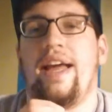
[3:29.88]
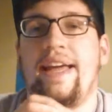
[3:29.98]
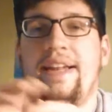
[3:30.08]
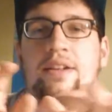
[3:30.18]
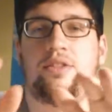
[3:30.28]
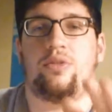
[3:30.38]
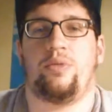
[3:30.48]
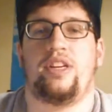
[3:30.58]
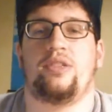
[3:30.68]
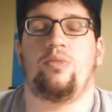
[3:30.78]
And the
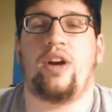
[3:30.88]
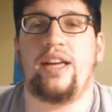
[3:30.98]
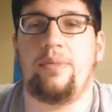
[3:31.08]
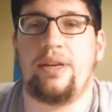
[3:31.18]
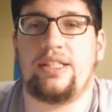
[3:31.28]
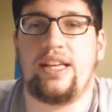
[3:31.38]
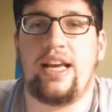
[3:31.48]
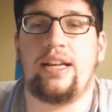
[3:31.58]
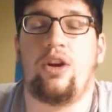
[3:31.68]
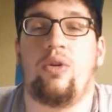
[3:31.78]
reason why he basically
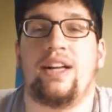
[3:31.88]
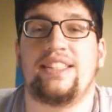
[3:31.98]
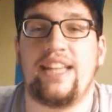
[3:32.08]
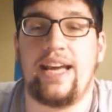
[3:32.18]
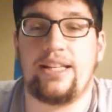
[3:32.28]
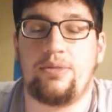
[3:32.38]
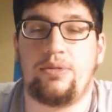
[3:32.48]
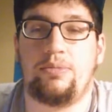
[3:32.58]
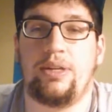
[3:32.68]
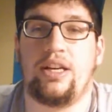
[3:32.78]
had to go on dates
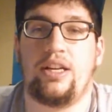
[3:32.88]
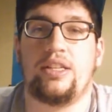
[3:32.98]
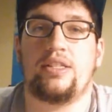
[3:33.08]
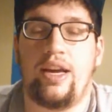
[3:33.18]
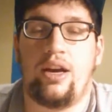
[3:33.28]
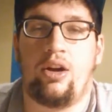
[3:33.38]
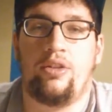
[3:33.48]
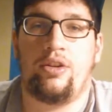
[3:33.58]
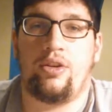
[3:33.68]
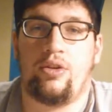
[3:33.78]
was because, like,
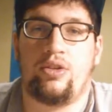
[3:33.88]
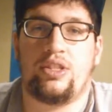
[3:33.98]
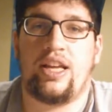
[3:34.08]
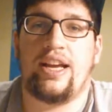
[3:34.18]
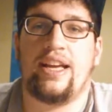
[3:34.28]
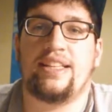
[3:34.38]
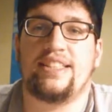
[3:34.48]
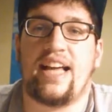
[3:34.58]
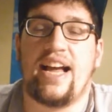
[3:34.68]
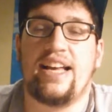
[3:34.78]
all the girls' like,
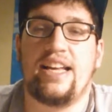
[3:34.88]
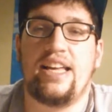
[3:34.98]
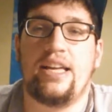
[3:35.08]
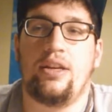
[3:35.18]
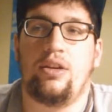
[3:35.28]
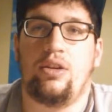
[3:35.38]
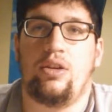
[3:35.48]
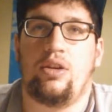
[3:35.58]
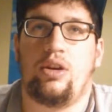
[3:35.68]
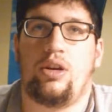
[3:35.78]
anxiety
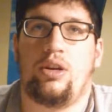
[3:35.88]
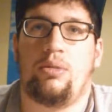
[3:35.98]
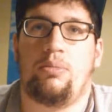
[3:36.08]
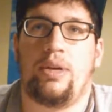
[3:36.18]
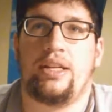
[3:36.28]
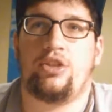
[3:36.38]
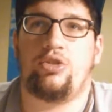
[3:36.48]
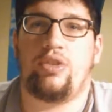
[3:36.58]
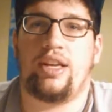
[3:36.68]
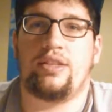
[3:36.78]
and
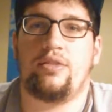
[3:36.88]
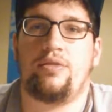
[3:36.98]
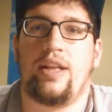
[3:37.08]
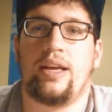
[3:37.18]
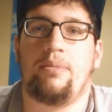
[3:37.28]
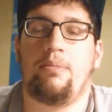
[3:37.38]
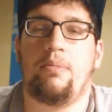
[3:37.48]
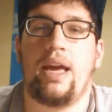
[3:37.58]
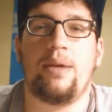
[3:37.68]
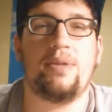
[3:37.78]
stress of, like,
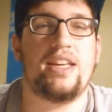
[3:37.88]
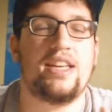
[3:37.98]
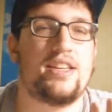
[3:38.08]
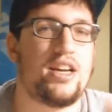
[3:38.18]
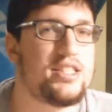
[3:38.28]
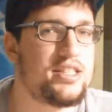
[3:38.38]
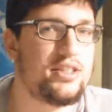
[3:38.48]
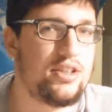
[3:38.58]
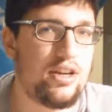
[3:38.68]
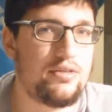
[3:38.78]
maybe he
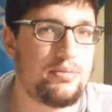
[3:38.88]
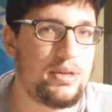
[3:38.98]
doesn't love